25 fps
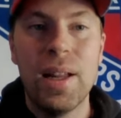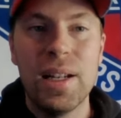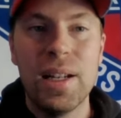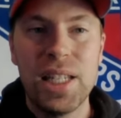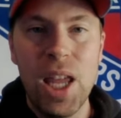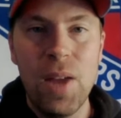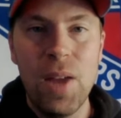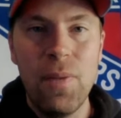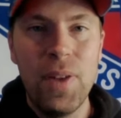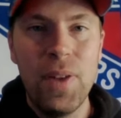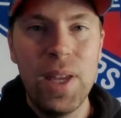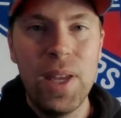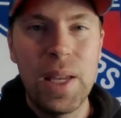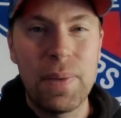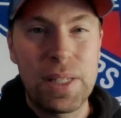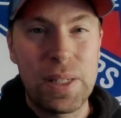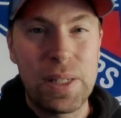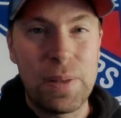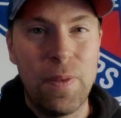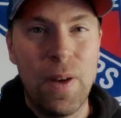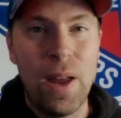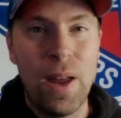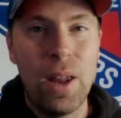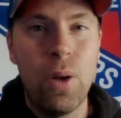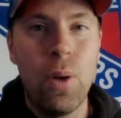Definitely give us a
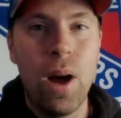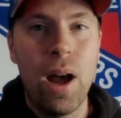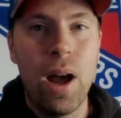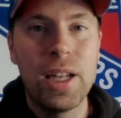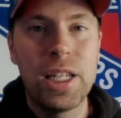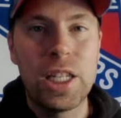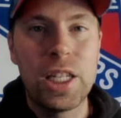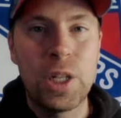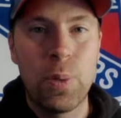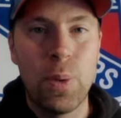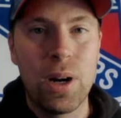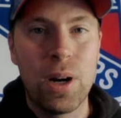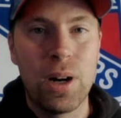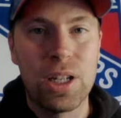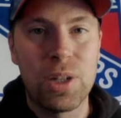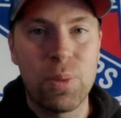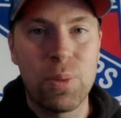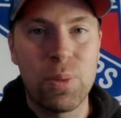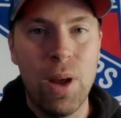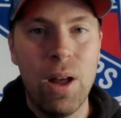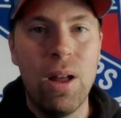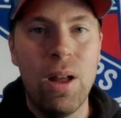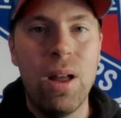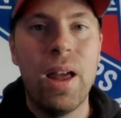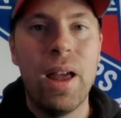follow on Twitter as
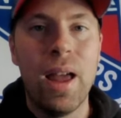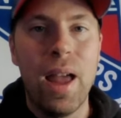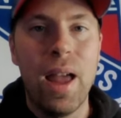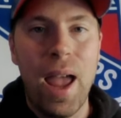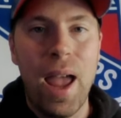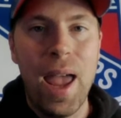well,